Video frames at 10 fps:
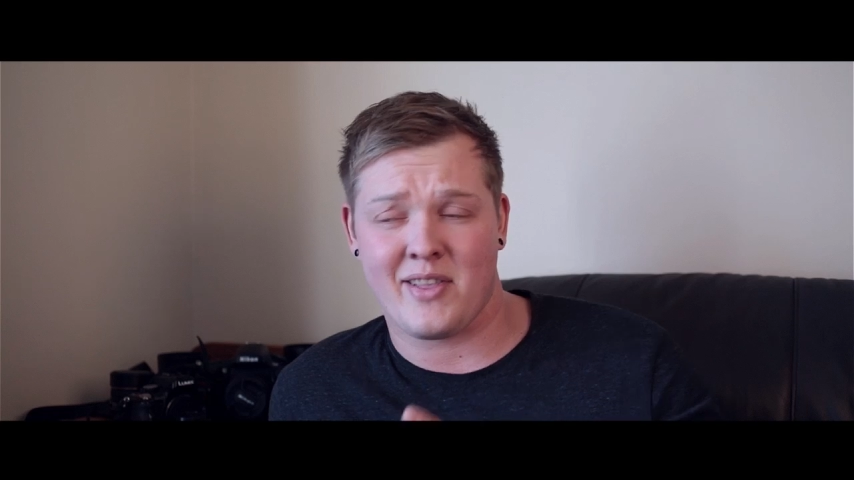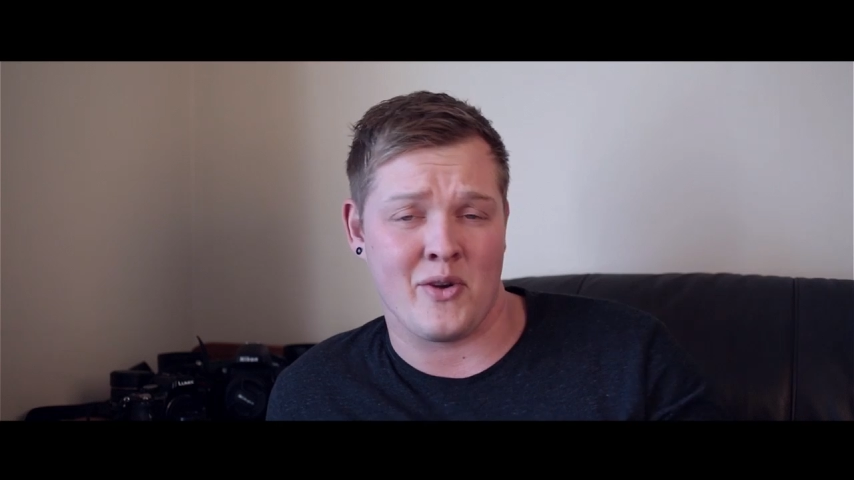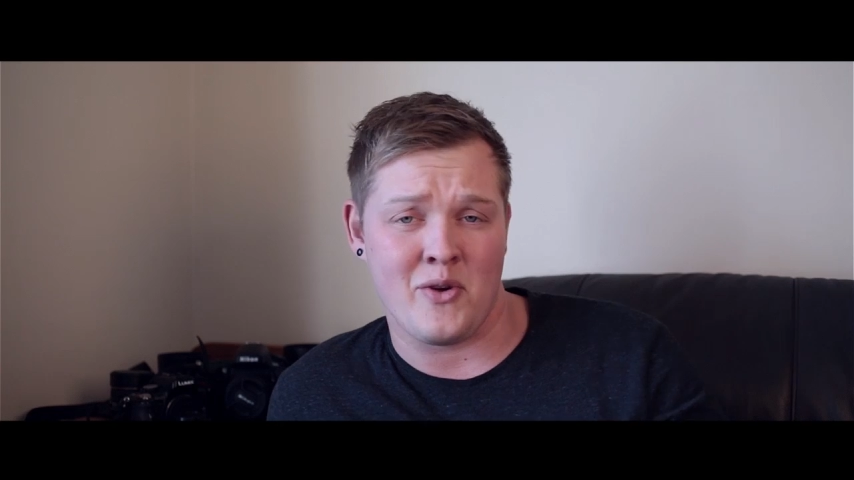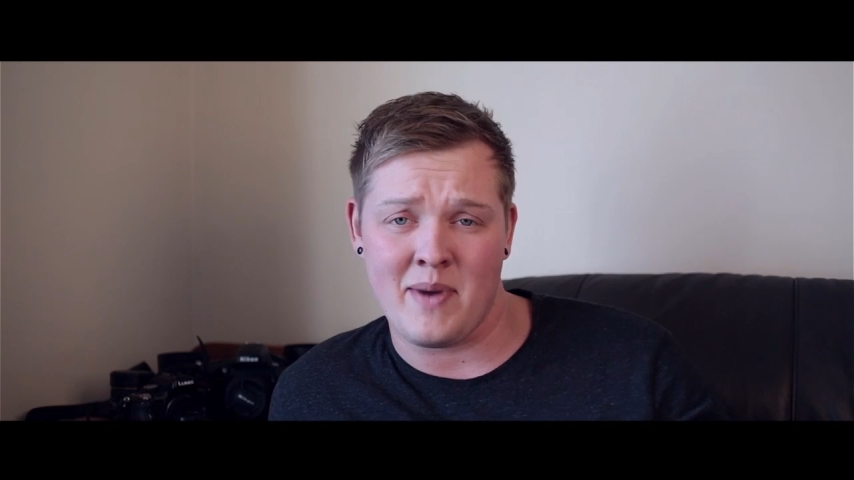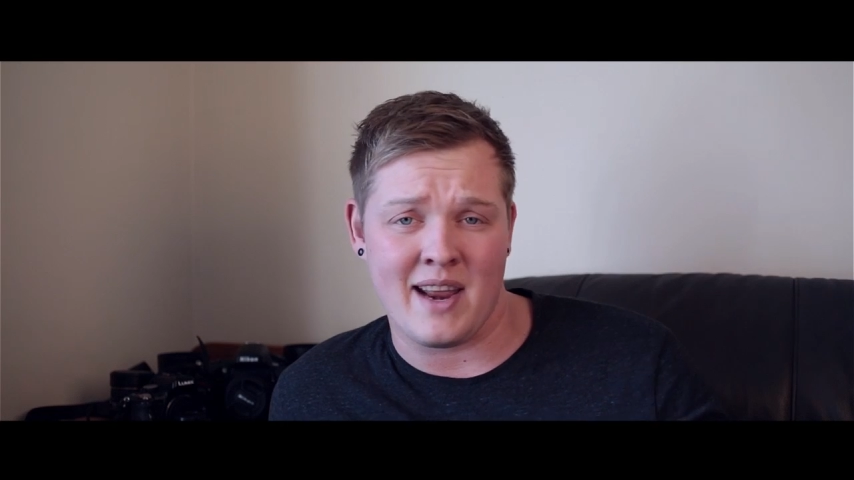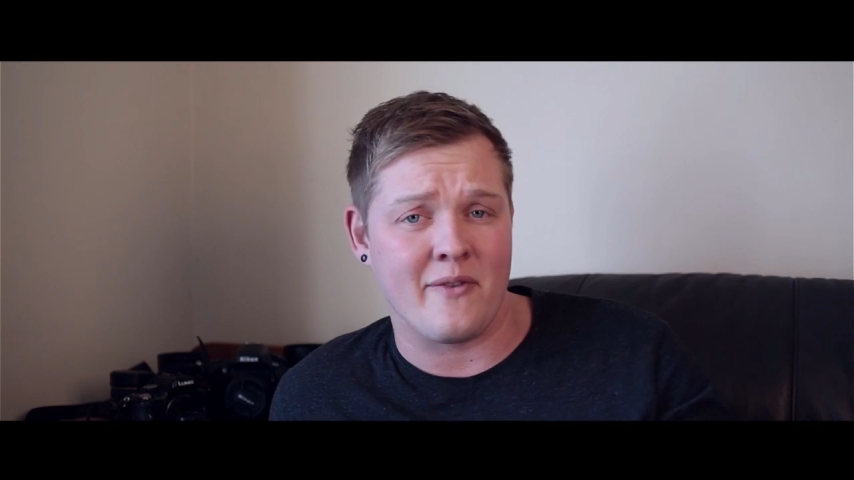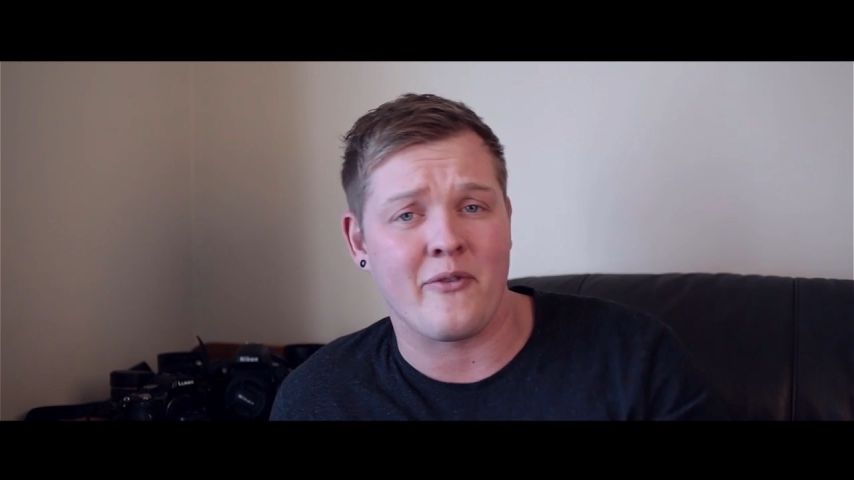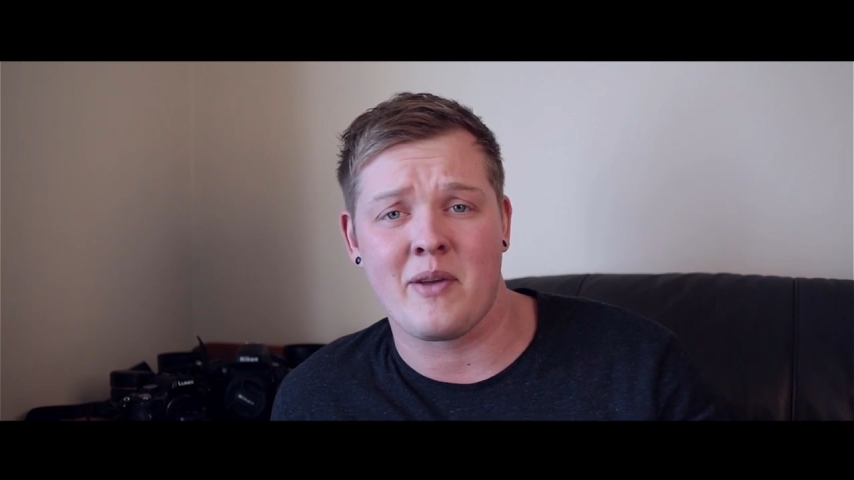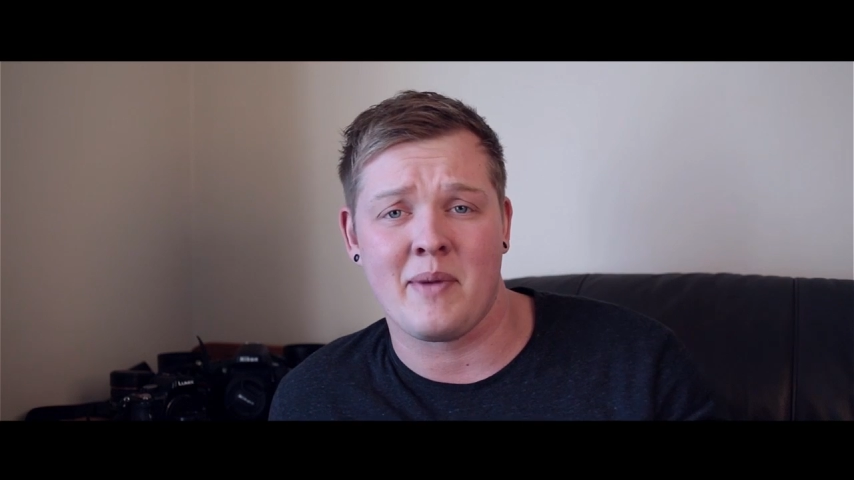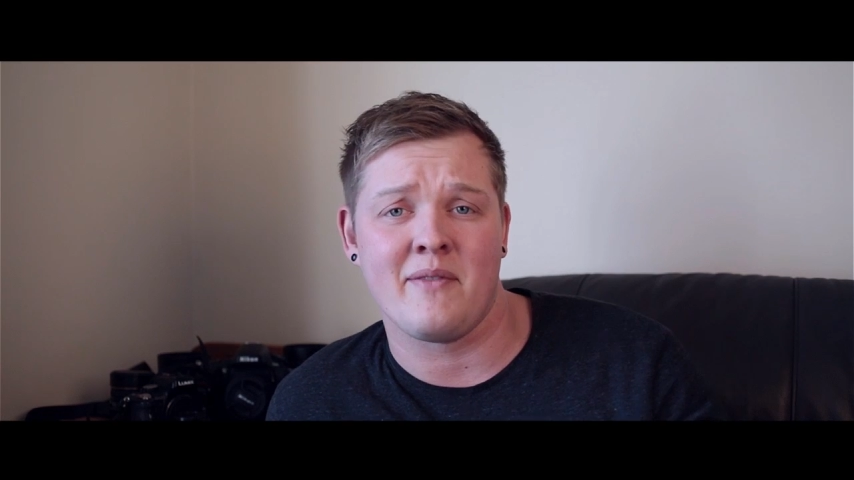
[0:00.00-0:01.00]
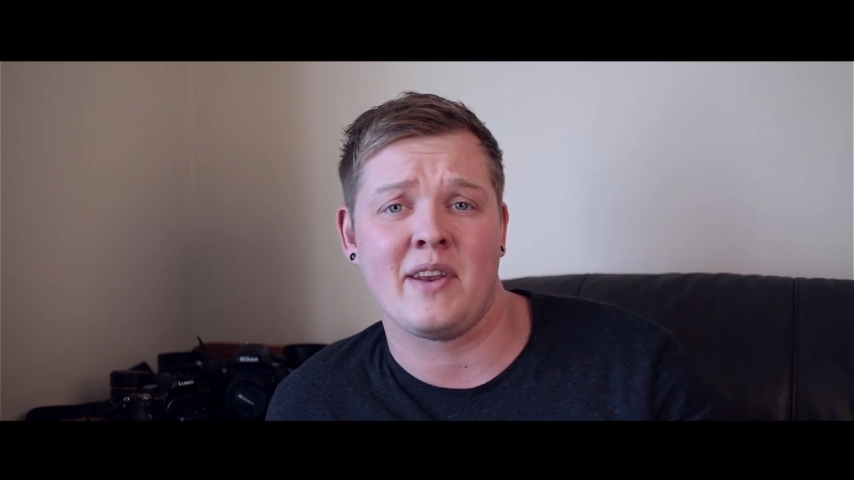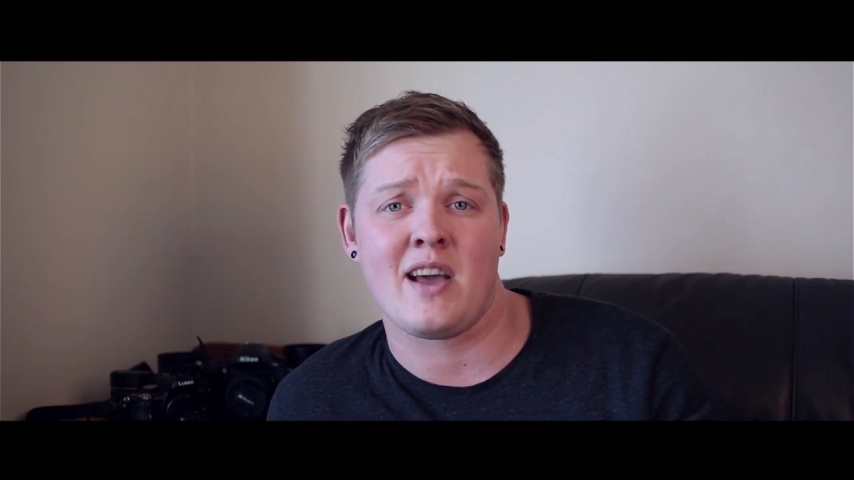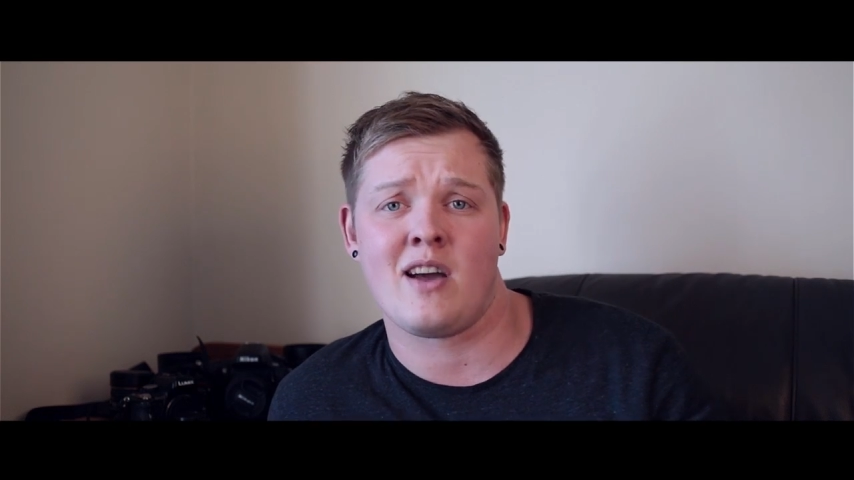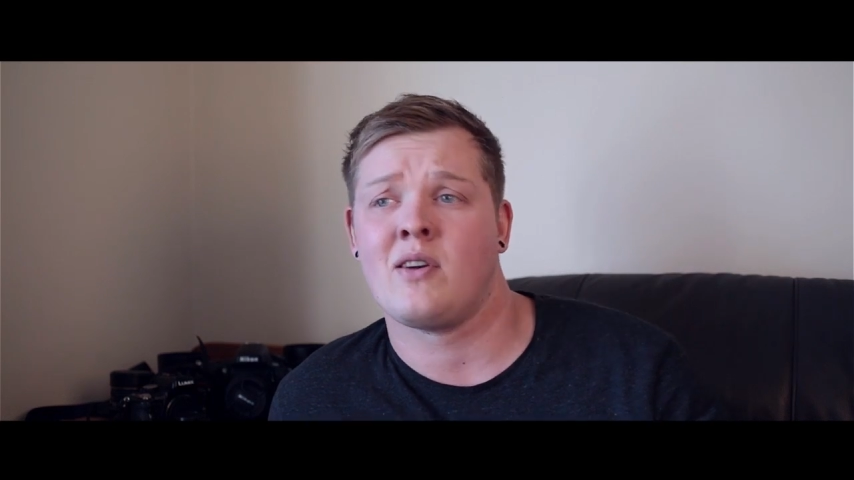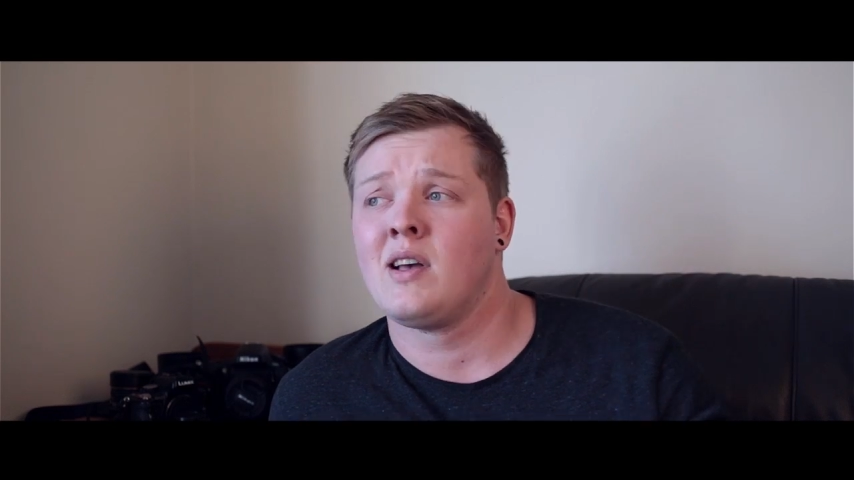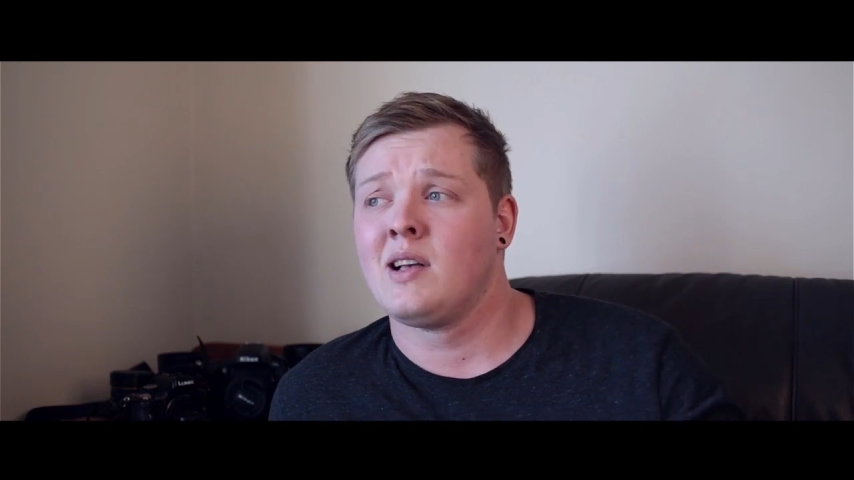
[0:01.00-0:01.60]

2-minute, 3-minute video,